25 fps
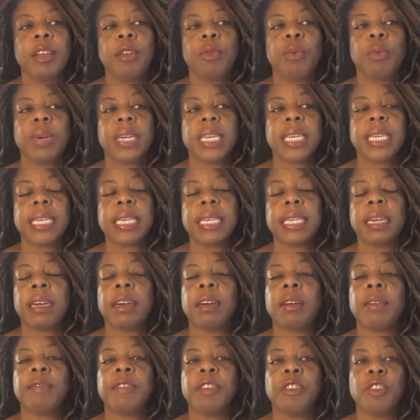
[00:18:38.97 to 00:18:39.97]
with
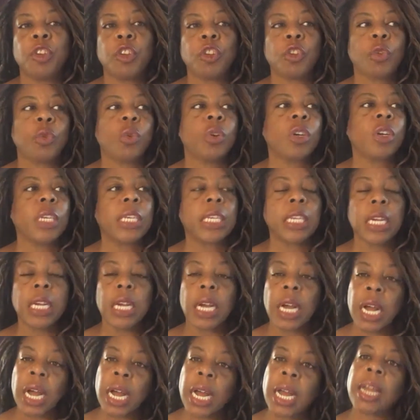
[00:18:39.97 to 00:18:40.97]
self and source,
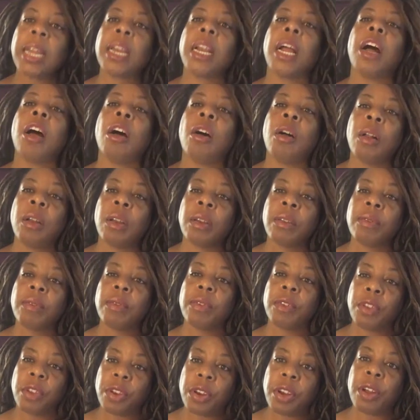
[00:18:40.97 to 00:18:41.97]
God, all of,
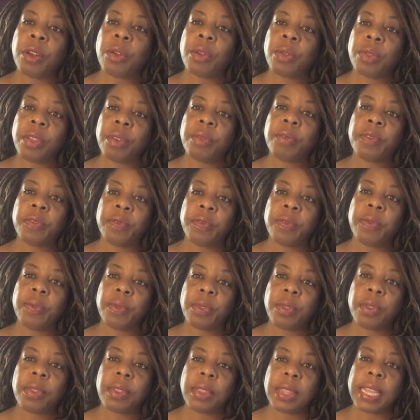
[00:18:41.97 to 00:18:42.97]

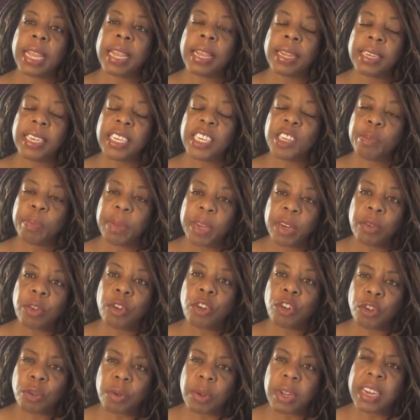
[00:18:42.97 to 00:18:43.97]
that
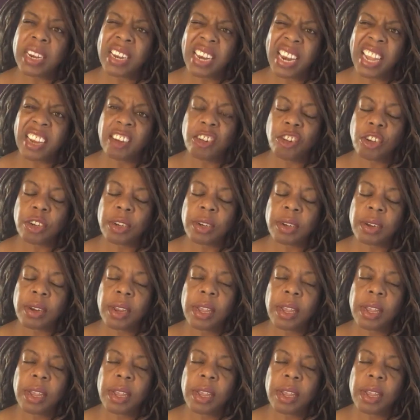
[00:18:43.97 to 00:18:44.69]
spiritual connection.